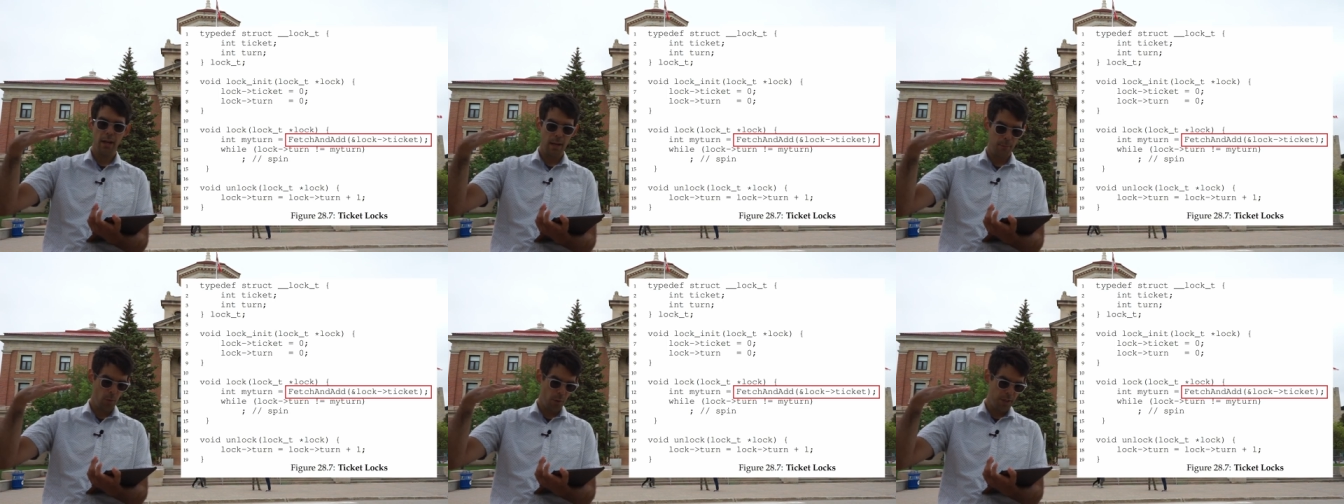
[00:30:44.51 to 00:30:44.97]

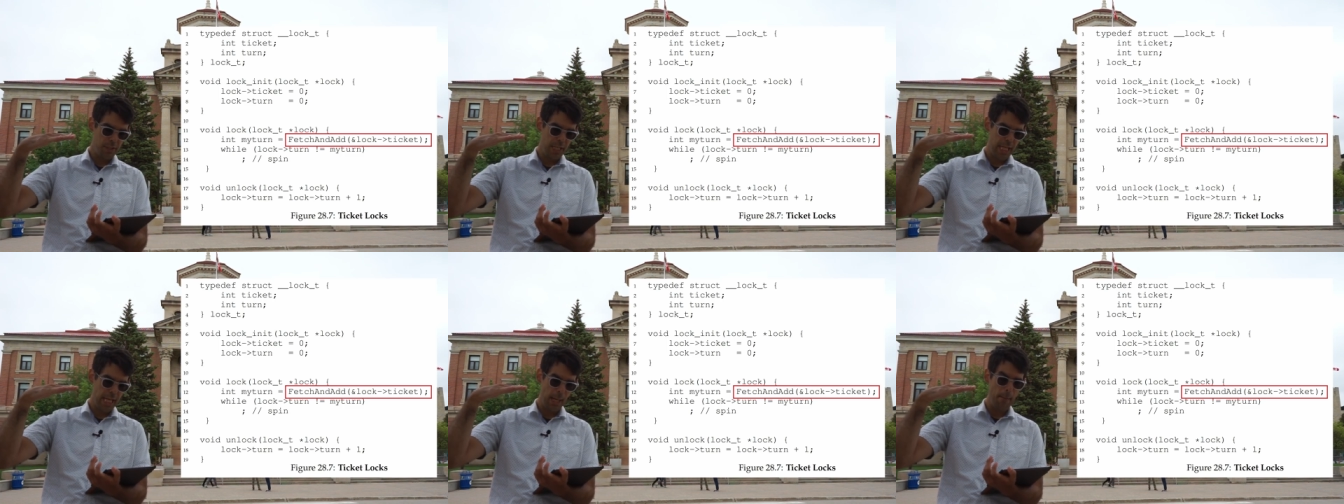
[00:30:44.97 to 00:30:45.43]
I'm going to
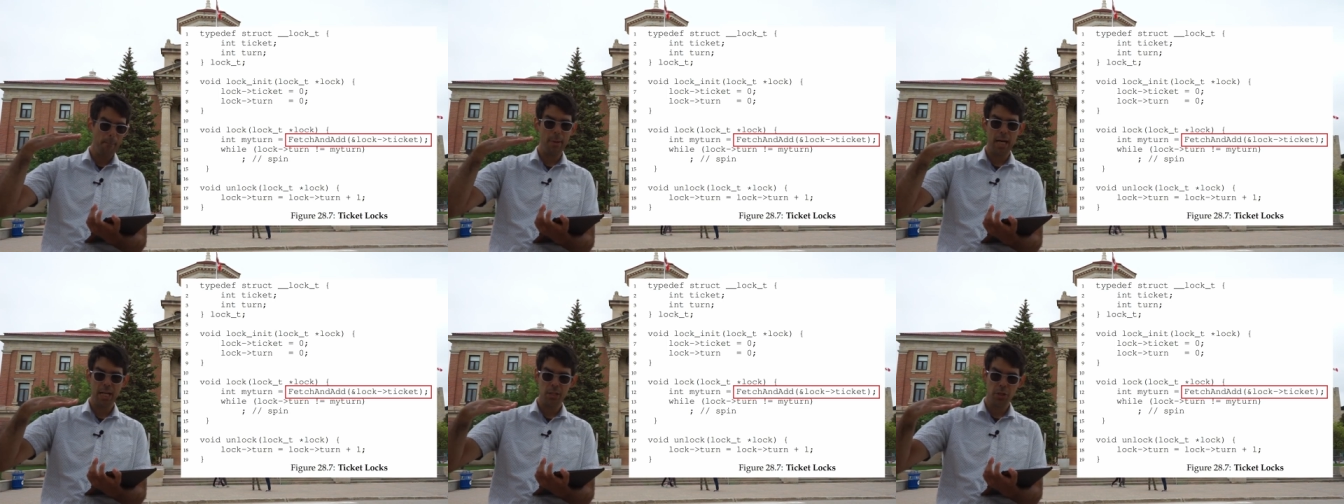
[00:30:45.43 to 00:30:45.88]
get
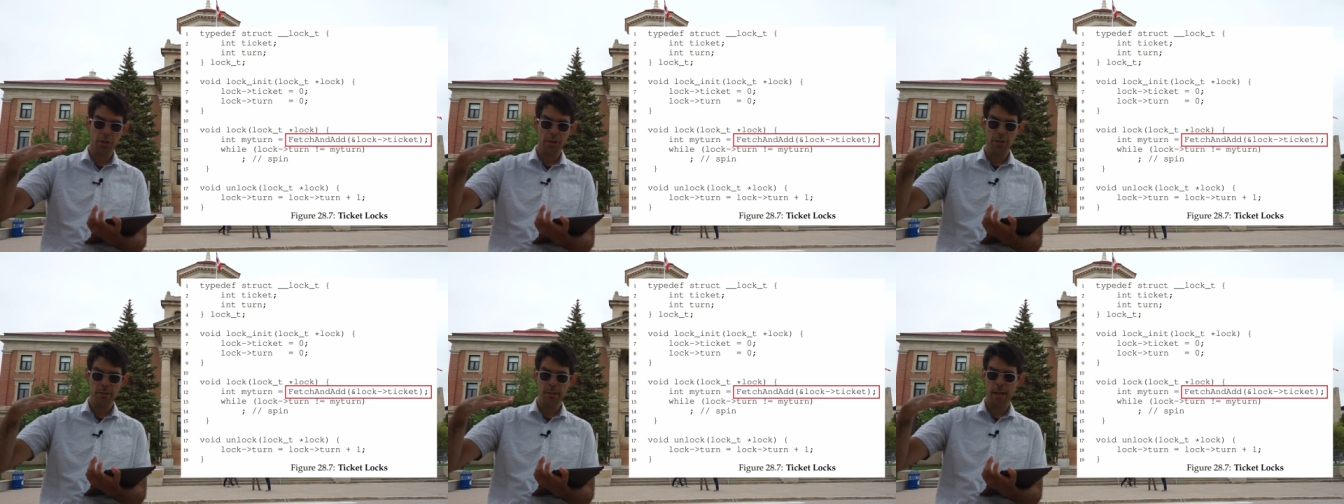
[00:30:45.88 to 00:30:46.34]
my
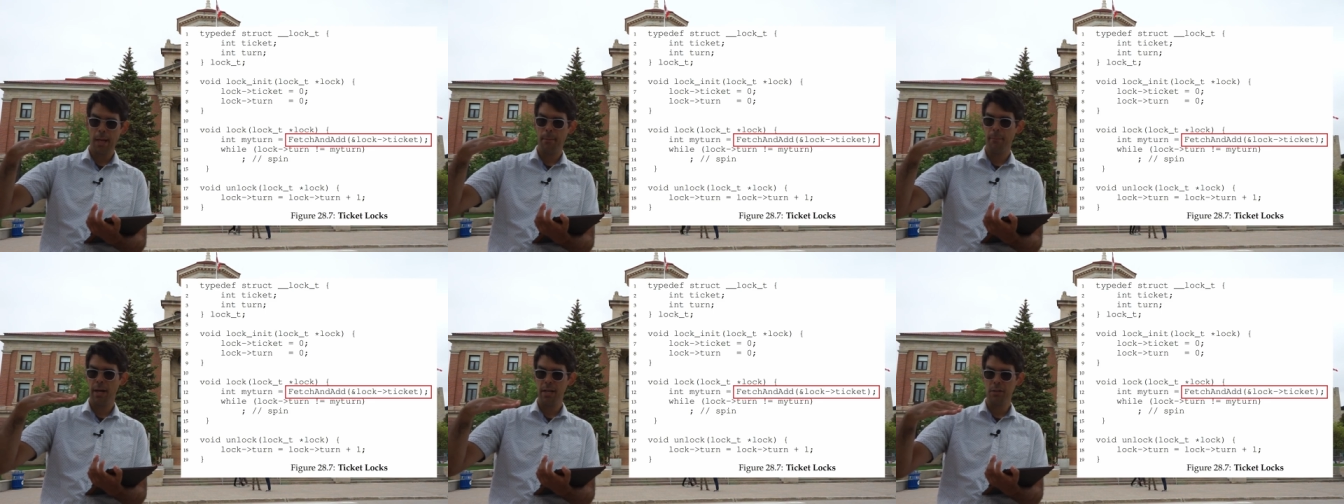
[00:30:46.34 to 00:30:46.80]
turn,
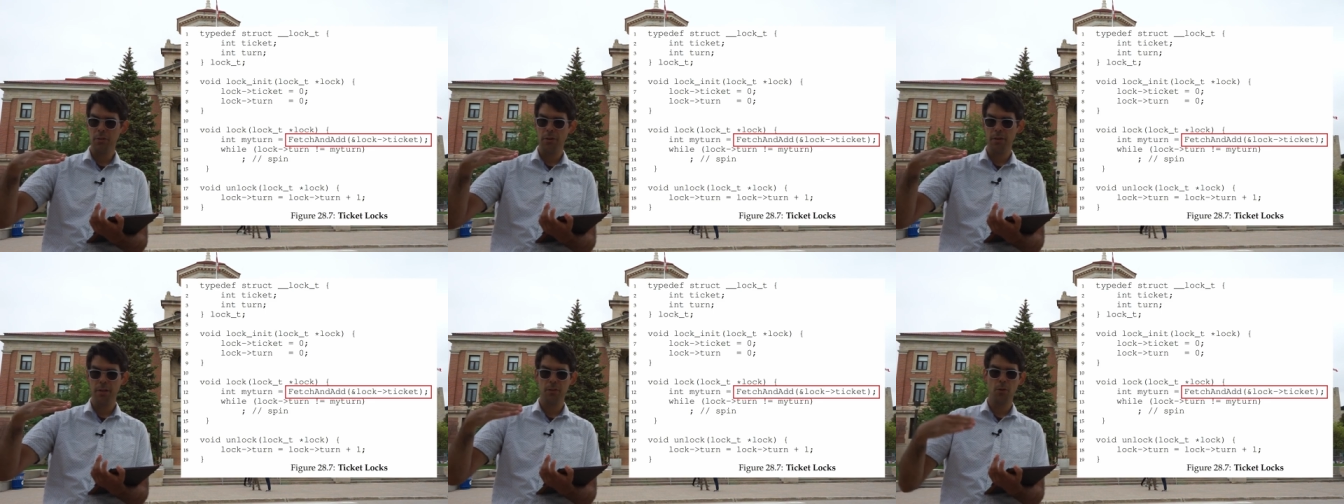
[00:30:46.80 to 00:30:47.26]
and my
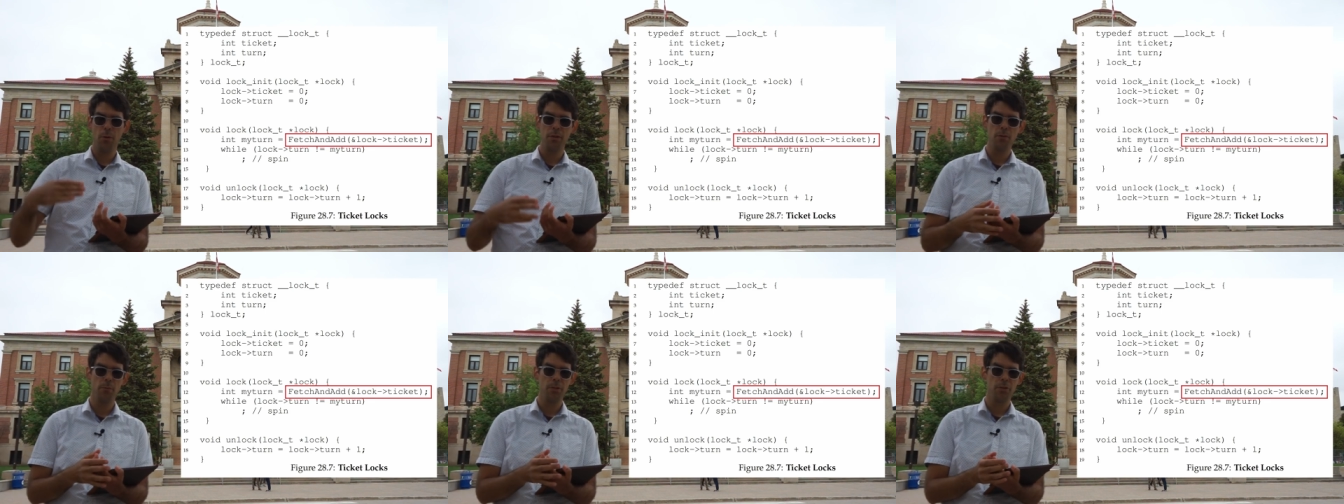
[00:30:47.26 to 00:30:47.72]
turn is
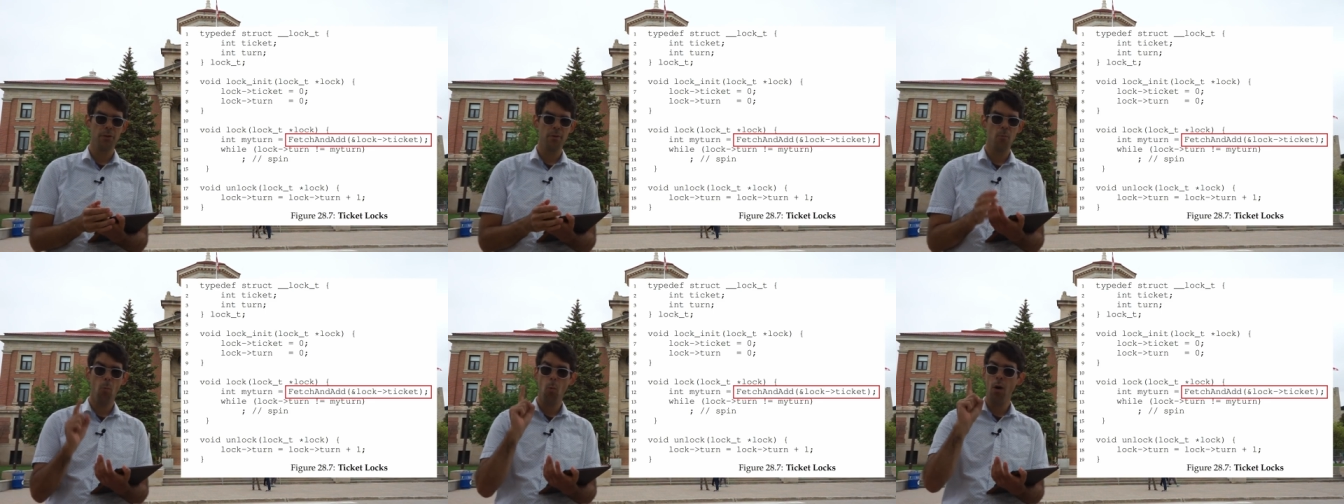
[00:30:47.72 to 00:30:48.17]
going to
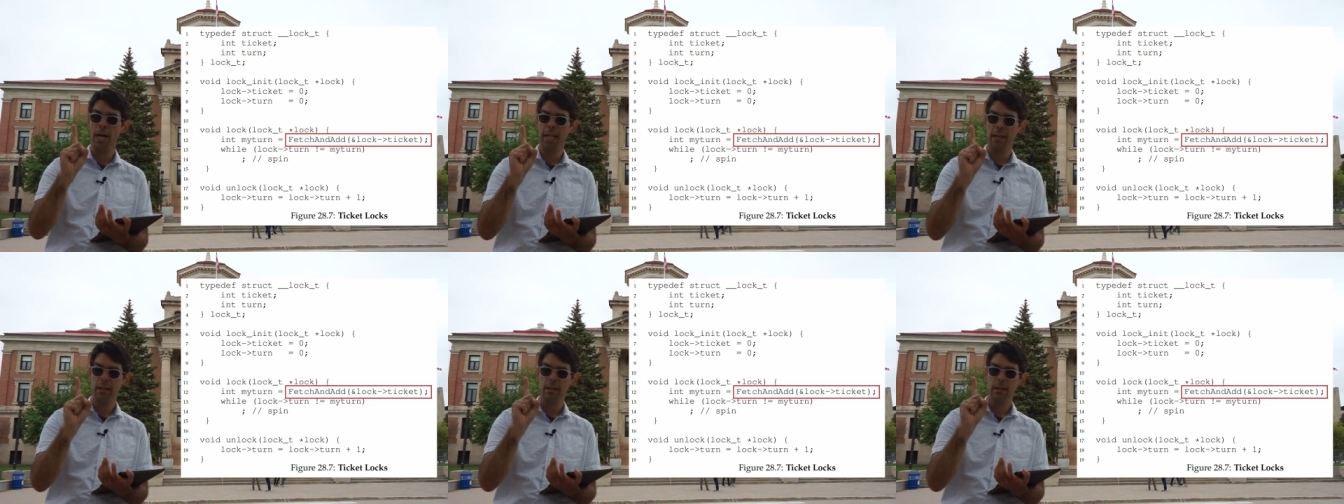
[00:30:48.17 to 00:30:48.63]
return
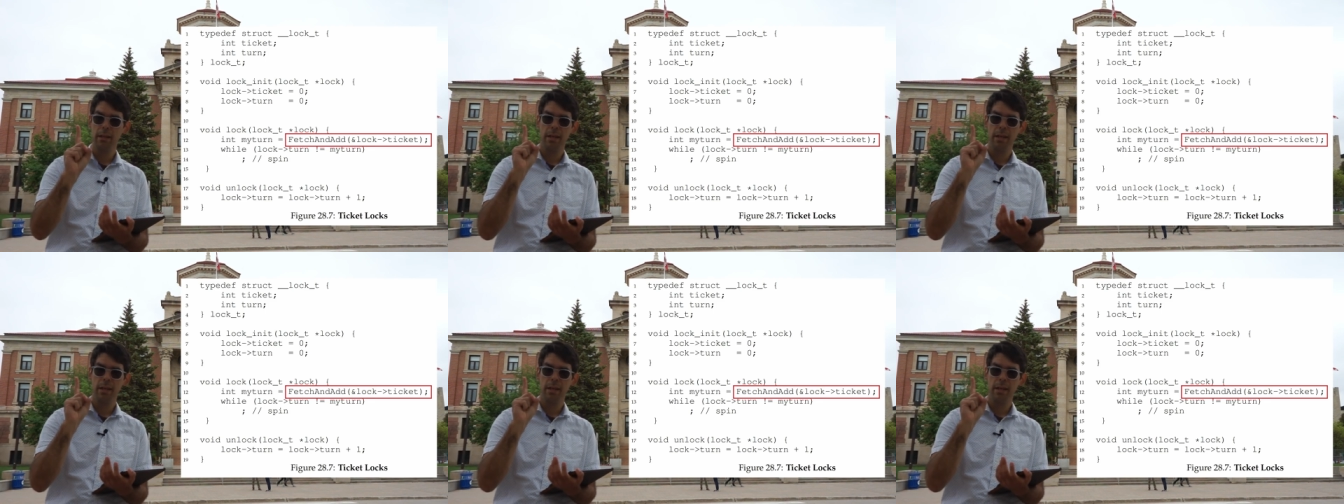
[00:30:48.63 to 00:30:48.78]
one.